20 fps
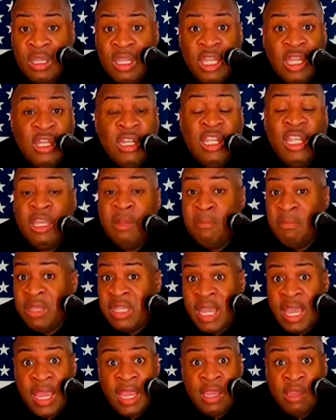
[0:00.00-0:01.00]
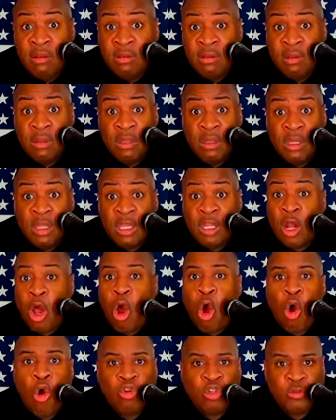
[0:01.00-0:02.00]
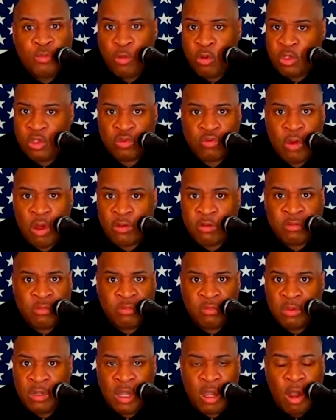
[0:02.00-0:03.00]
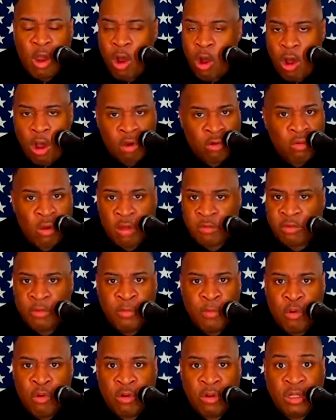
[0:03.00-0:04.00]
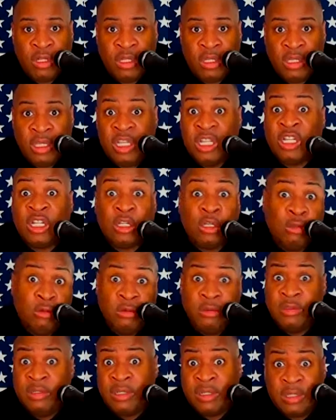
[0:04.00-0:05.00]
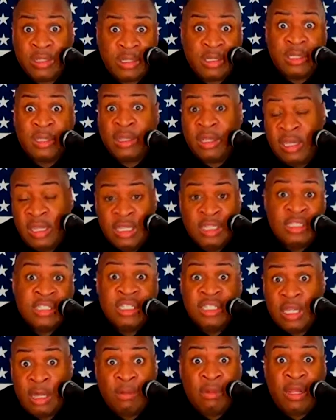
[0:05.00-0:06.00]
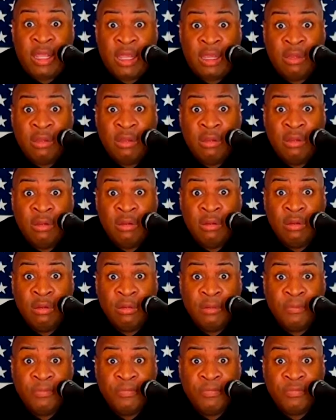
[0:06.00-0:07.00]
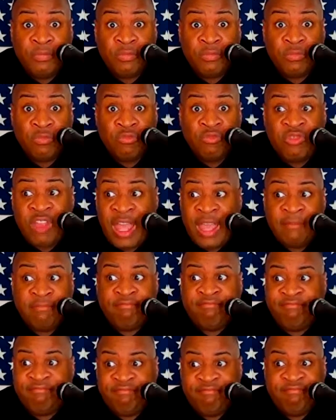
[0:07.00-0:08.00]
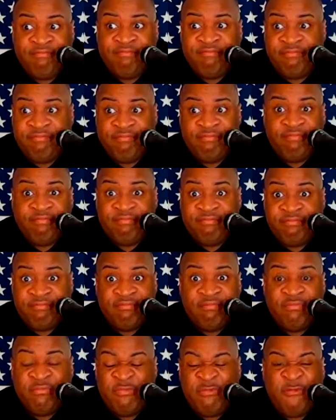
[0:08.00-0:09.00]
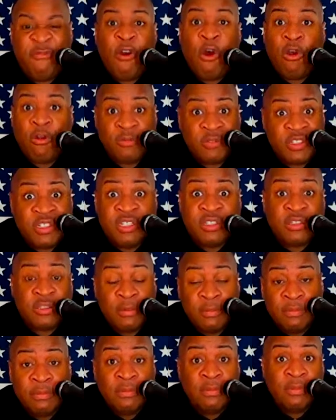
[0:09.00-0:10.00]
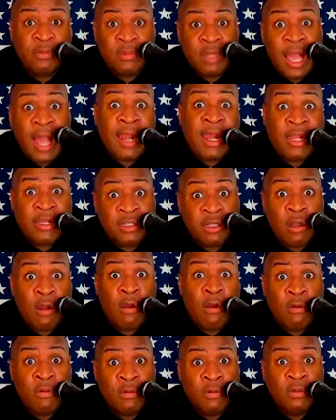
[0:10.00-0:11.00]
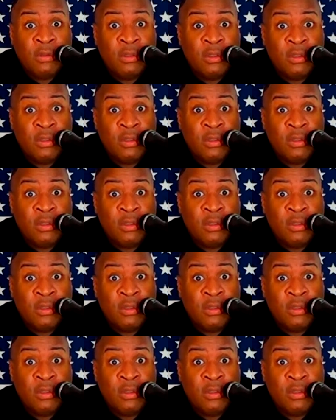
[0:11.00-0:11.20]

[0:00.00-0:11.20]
in NBA, in all sports across the board, including the NCAA. That farm system, I like to call.